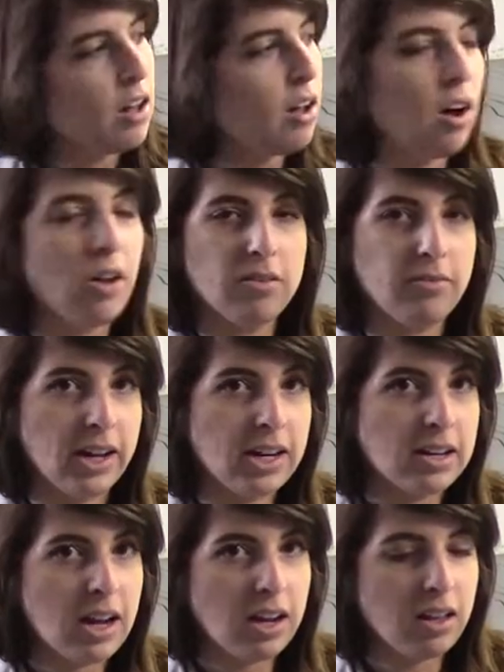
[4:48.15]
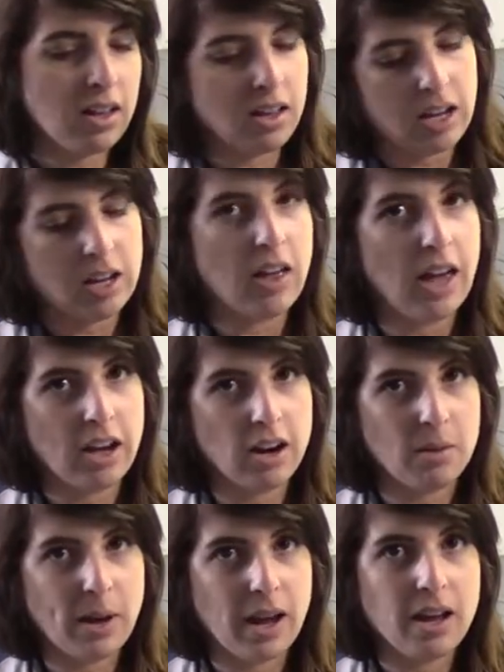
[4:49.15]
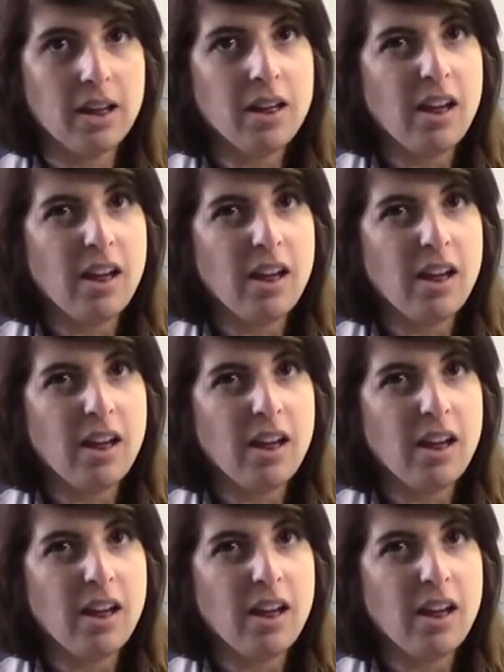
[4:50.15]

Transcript: on the flight deck, in the hangar bay,